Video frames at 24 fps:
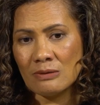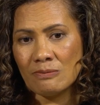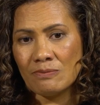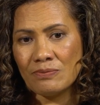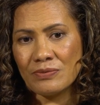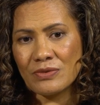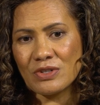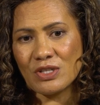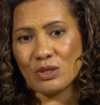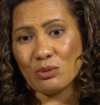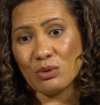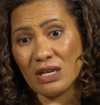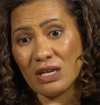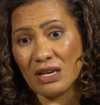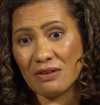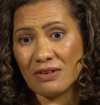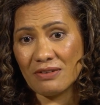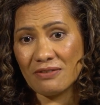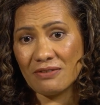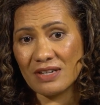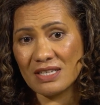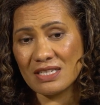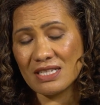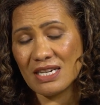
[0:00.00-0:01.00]
So we have
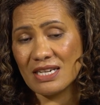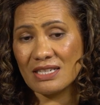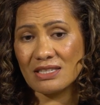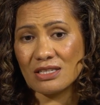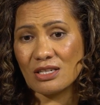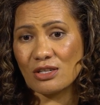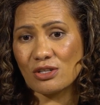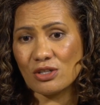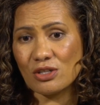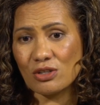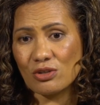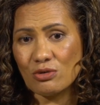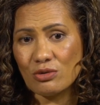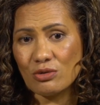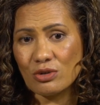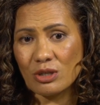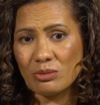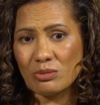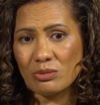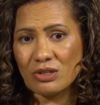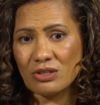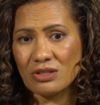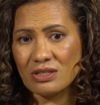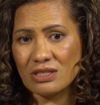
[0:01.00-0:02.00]
a fantastic school
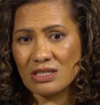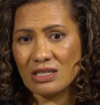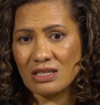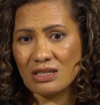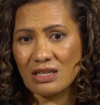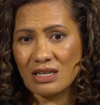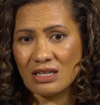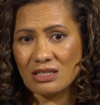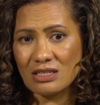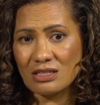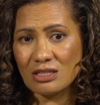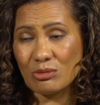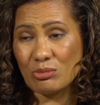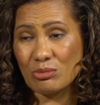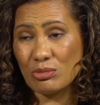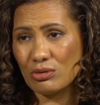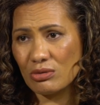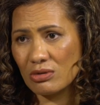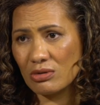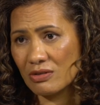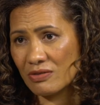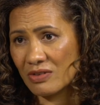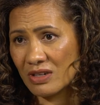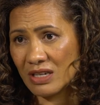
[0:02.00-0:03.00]
community that is
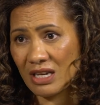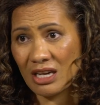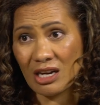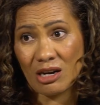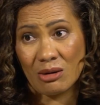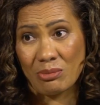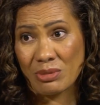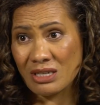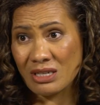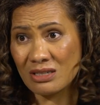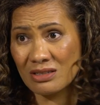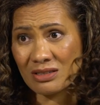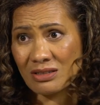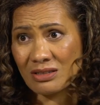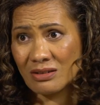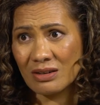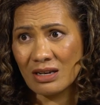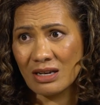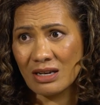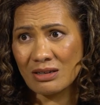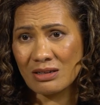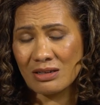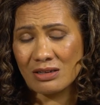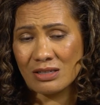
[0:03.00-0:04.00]
supportive and help us
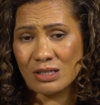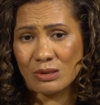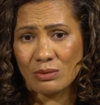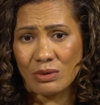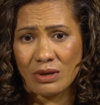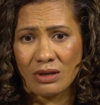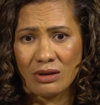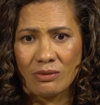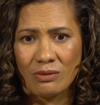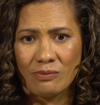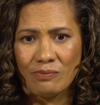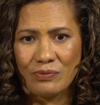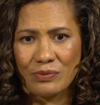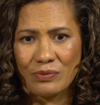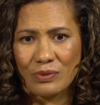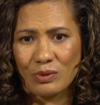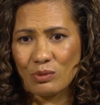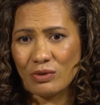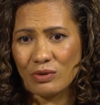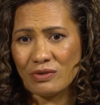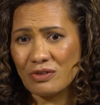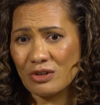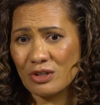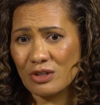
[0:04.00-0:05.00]
as well.
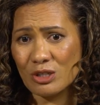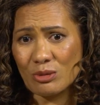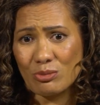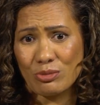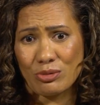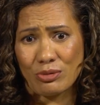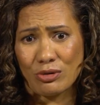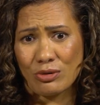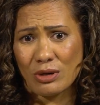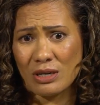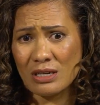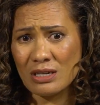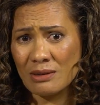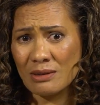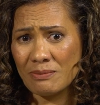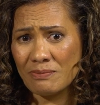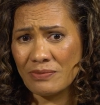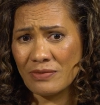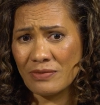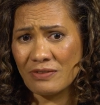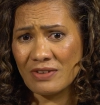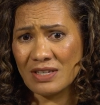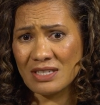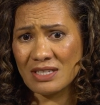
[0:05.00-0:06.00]
We've got some
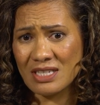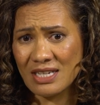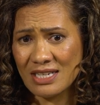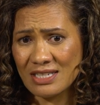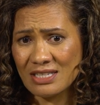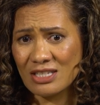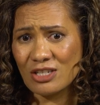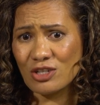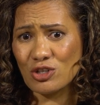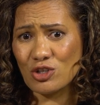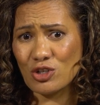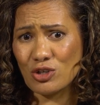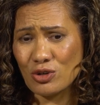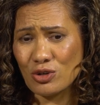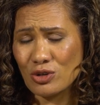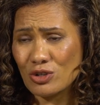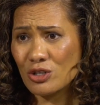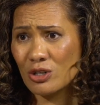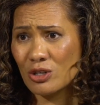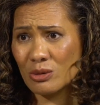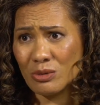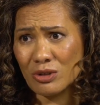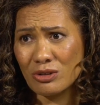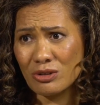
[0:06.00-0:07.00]
fantastic
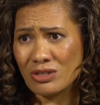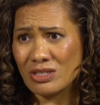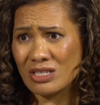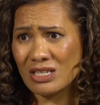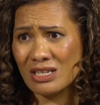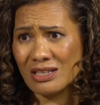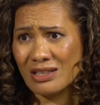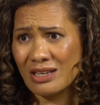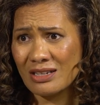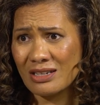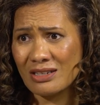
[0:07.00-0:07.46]
church community that